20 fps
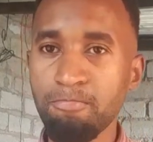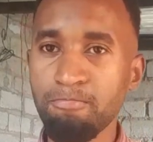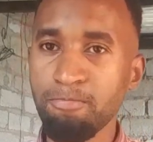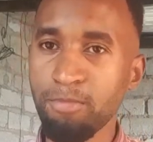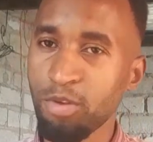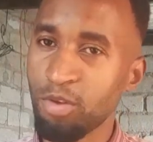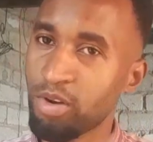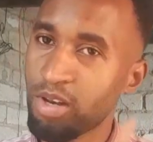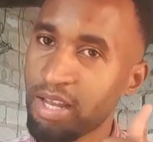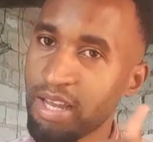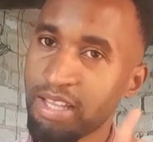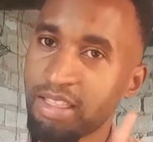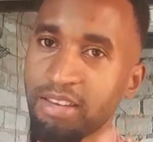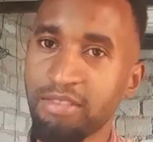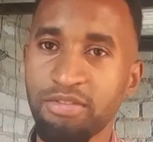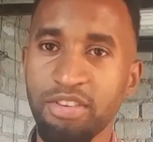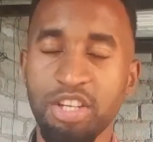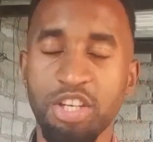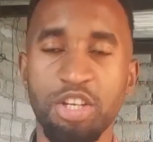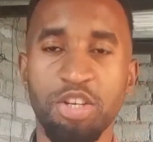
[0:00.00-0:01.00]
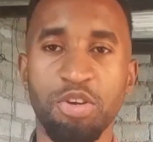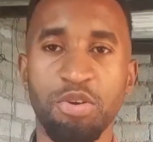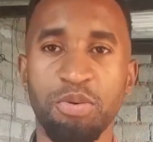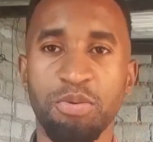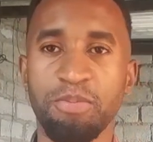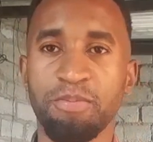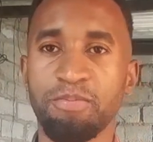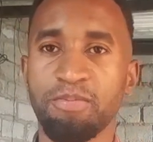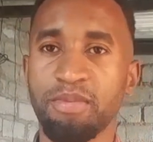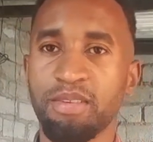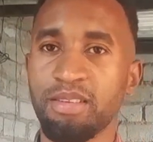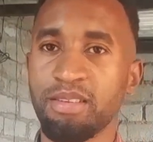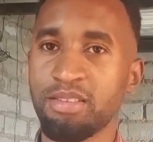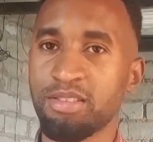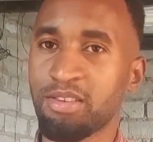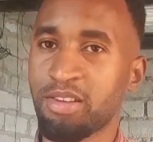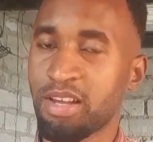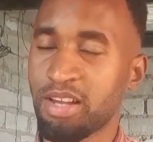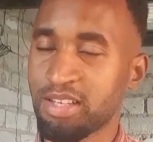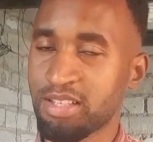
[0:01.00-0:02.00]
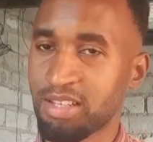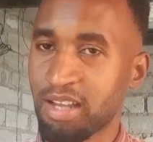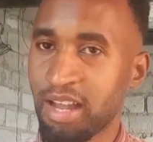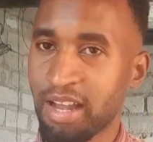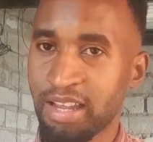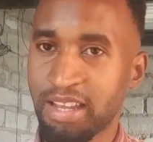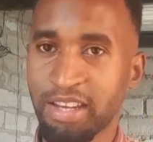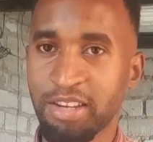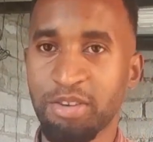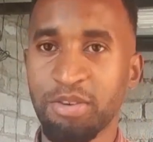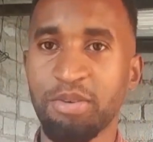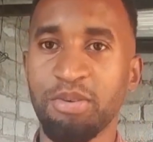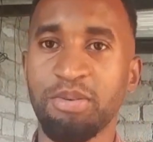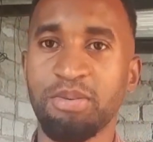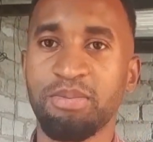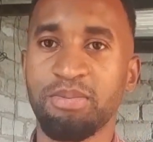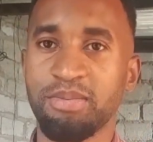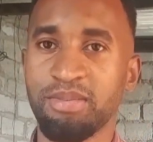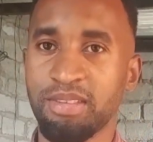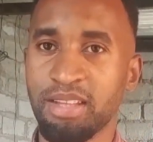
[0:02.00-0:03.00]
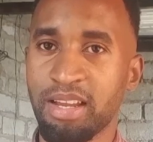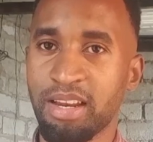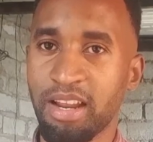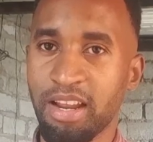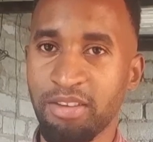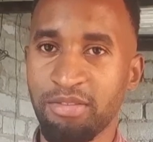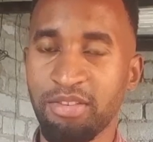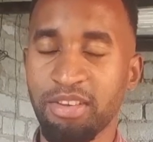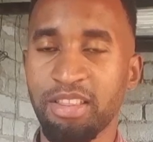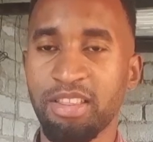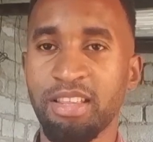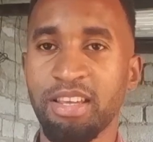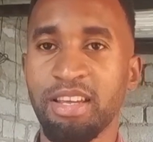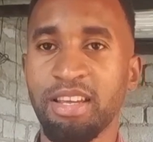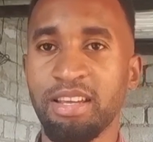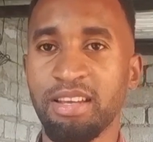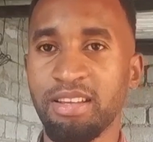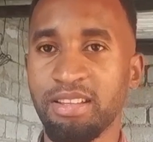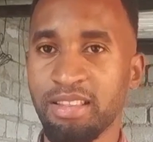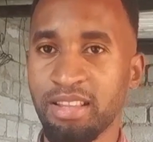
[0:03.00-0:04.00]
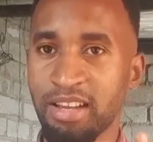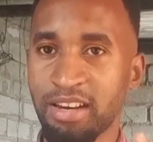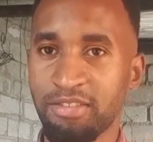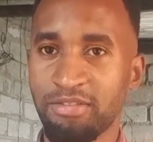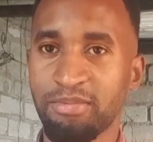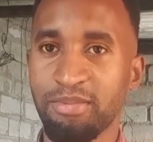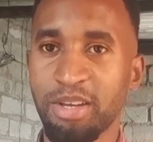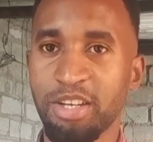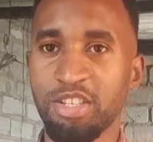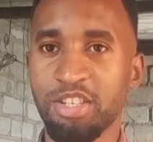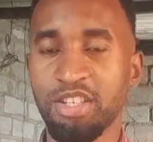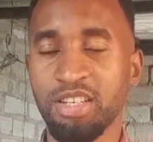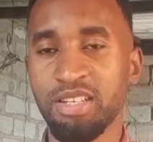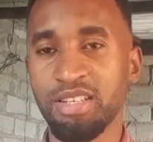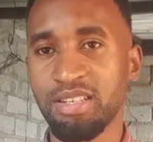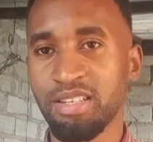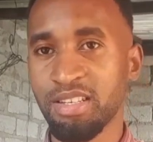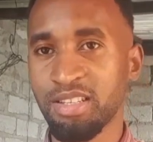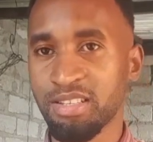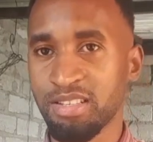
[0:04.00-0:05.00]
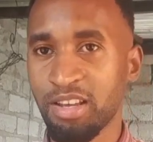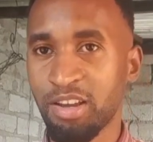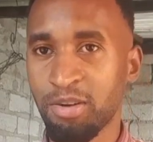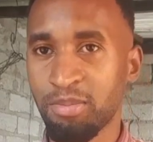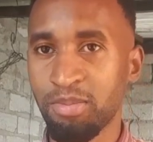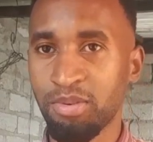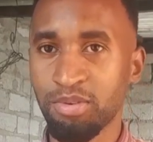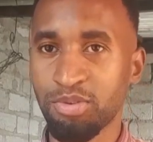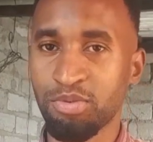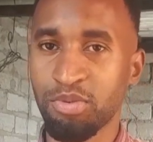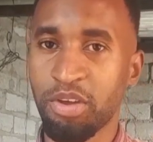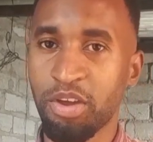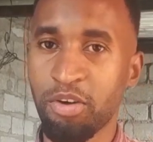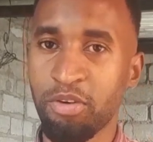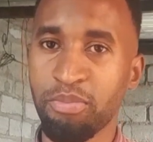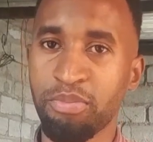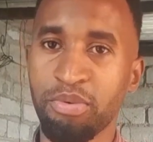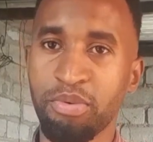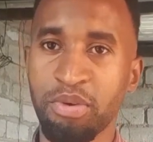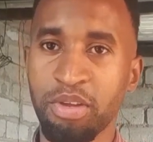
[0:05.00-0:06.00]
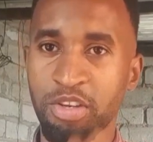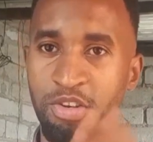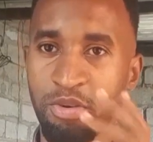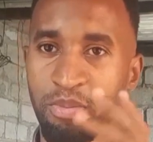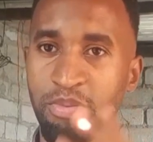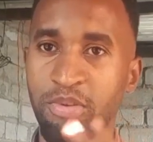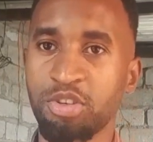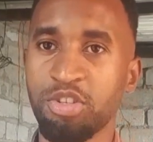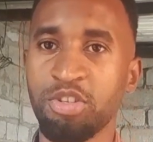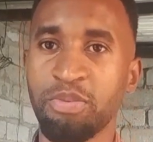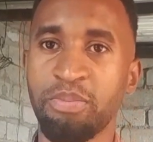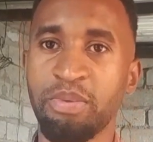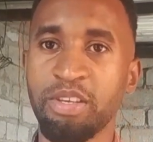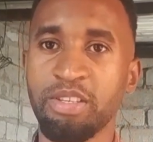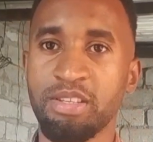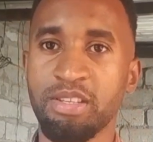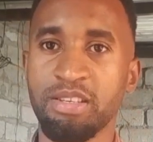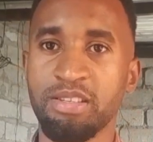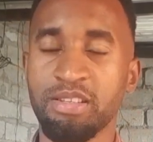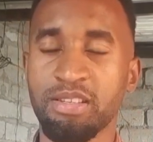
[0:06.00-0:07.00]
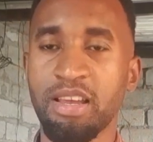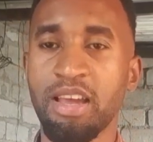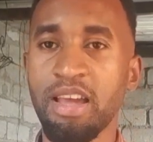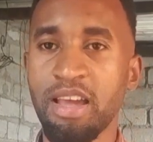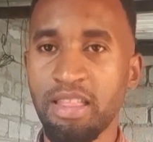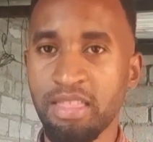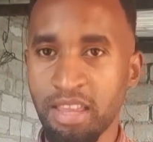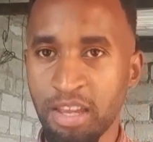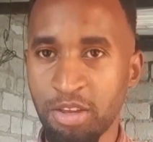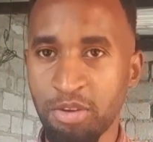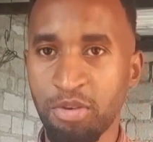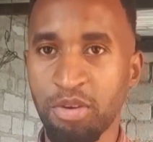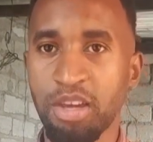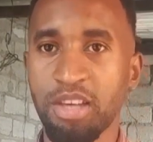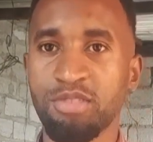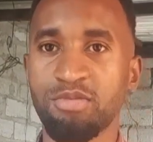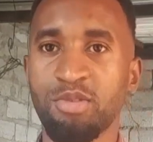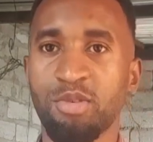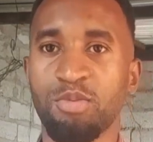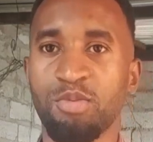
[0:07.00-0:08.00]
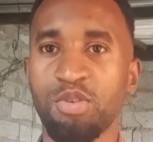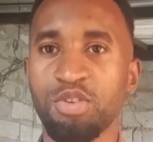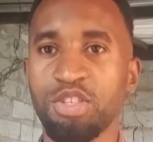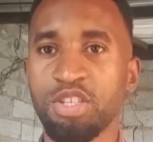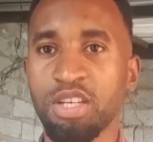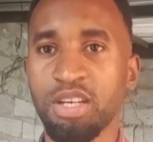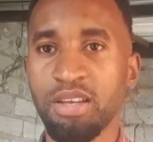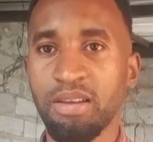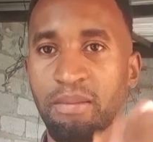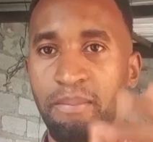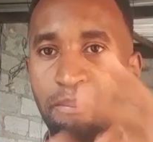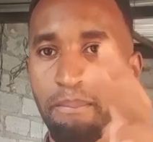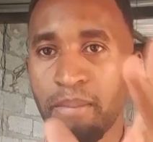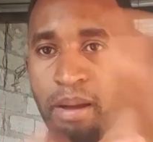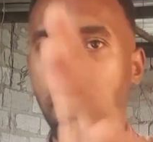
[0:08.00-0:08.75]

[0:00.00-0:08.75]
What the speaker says: you like the video so that I can know that everything that I've mentioned is helpful to help you in your poultry business. Thank you guys for watching. Bye